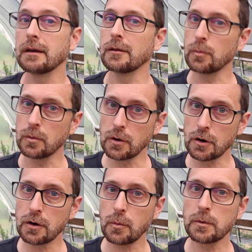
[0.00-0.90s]
and the
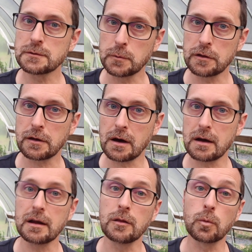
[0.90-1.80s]
Word was with
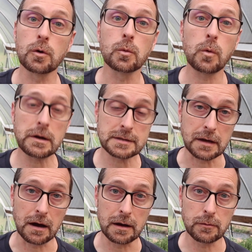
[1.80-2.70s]
God and the Word was
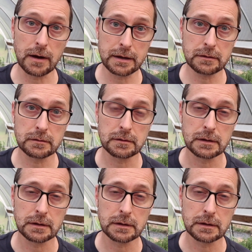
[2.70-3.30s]
God, right?